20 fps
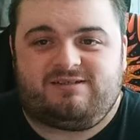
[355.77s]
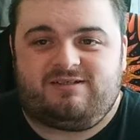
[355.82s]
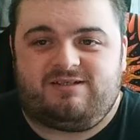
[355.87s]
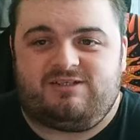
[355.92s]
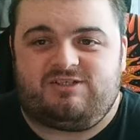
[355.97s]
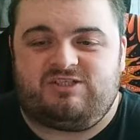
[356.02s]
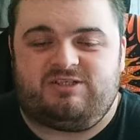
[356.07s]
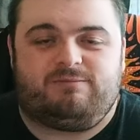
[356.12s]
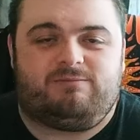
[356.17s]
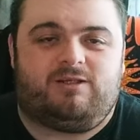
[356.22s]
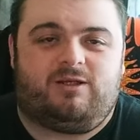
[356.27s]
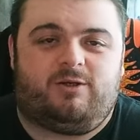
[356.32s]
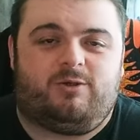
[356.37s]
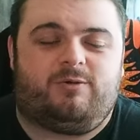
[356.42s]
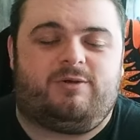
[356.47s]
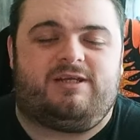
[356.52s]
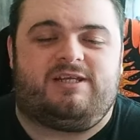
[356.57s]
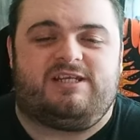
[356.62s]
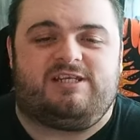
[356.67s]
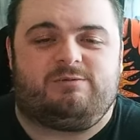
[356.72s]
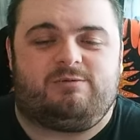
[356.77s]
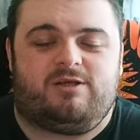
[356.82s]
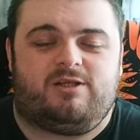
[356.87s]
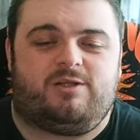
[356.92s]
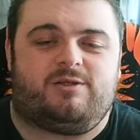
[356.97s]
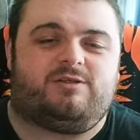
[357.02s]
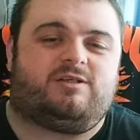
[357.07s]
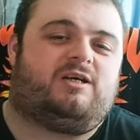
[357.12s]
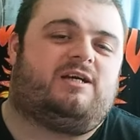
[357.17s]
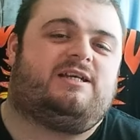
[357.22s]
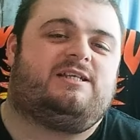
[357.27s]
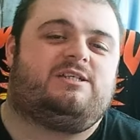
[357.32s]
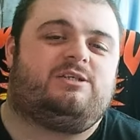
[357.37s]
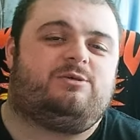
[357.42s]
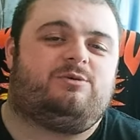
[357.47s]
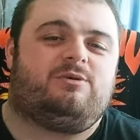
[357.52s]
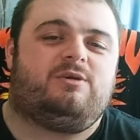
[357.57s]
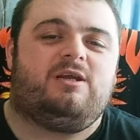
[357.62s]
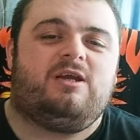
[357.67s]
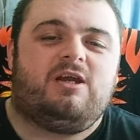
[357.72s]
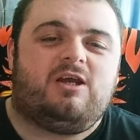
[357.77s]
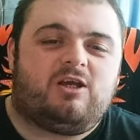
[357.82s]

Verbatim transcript: because Jim Lowe is one of those guys who